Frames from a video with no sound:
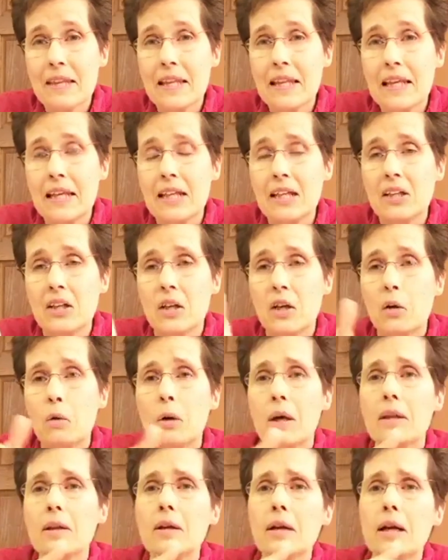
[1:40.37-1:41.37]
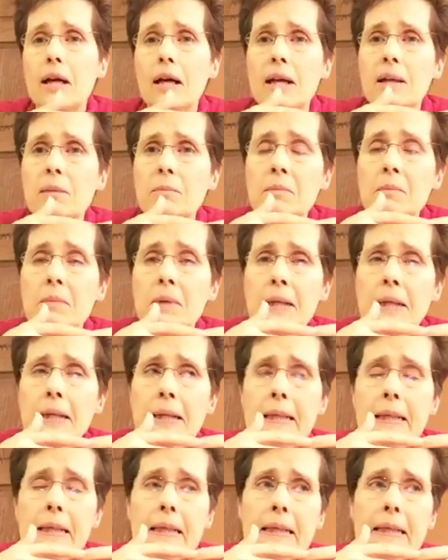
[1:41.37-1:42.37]
You know, whether I'm
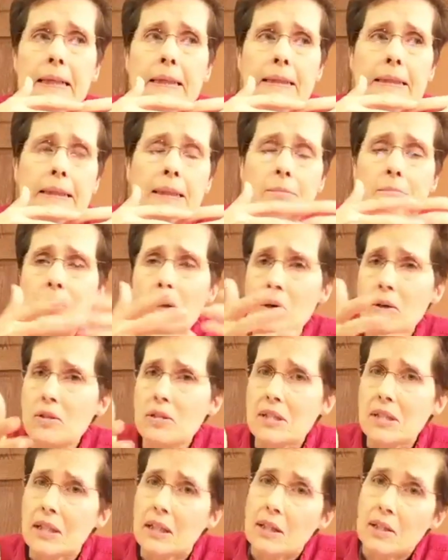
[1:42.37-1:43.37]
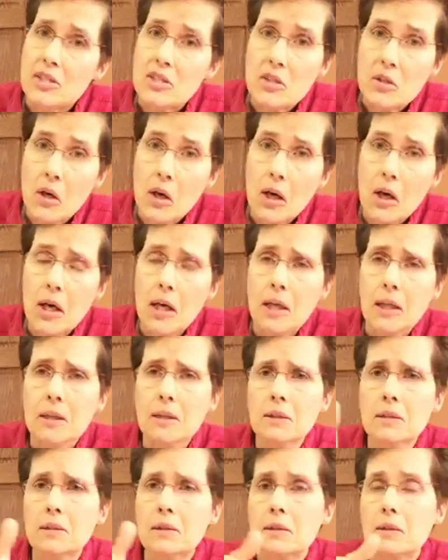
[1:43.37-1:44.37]
composing a
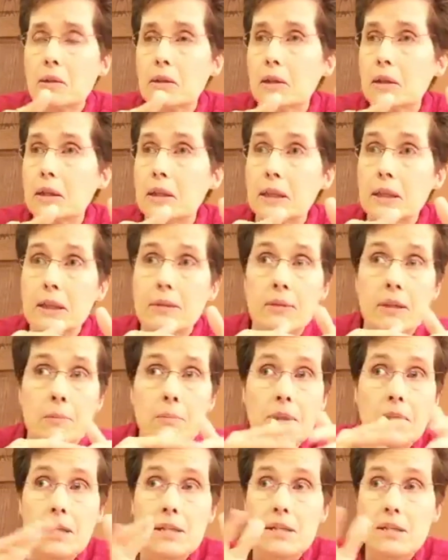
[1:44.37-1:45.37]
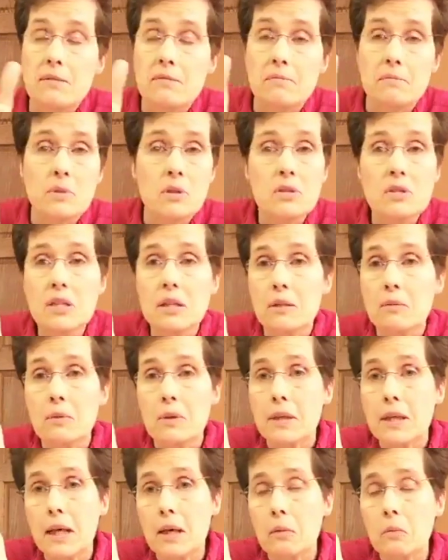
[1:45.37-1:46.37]
song or even a piece of music
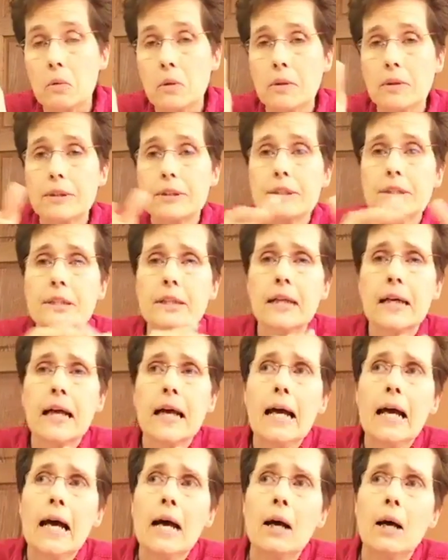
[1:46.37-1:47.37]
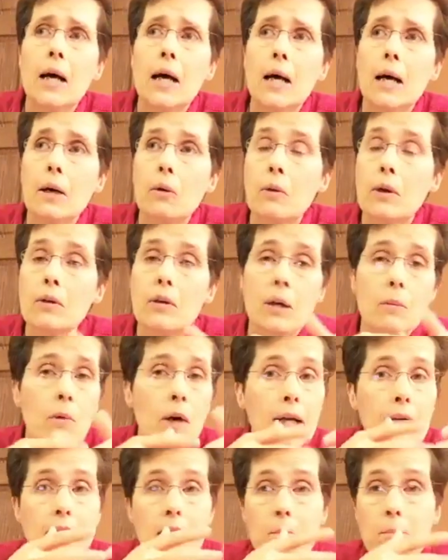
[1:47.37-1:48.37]
without words, whether I'm
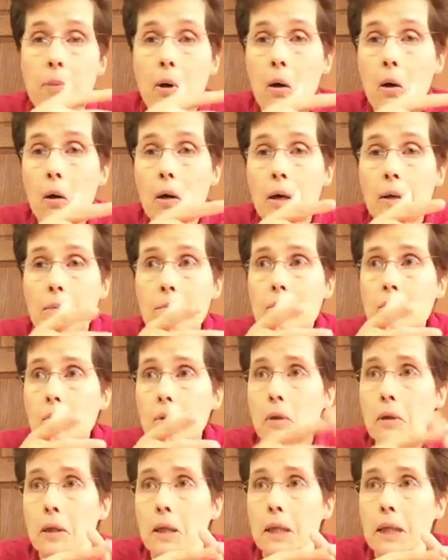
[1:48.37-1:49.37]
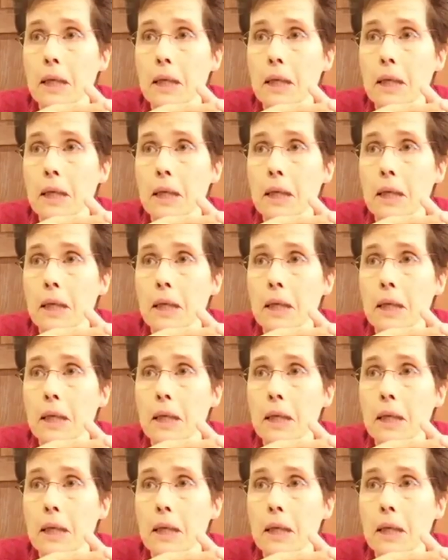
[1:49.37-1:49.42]
writing a poem or